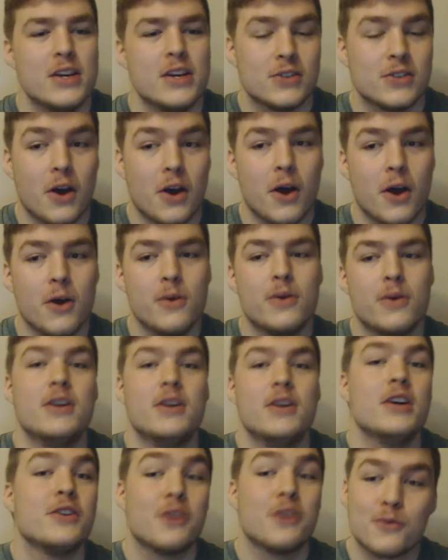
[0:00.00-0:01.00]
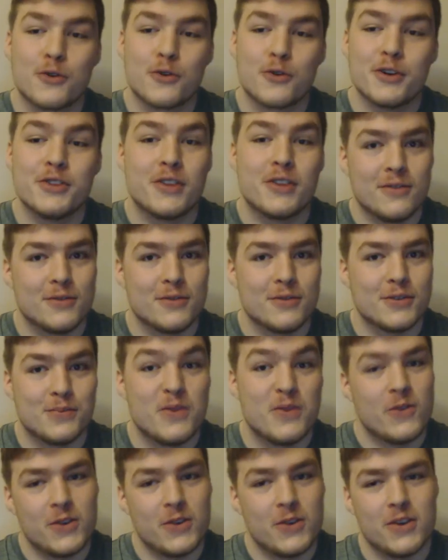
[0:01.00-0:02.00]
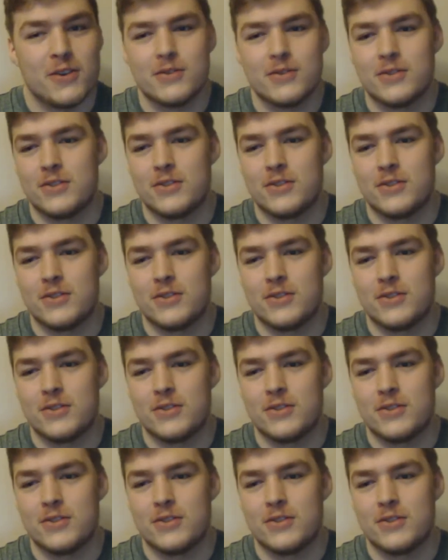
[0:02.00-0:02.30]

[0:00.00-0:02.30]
So don't worry, there'll always be videos.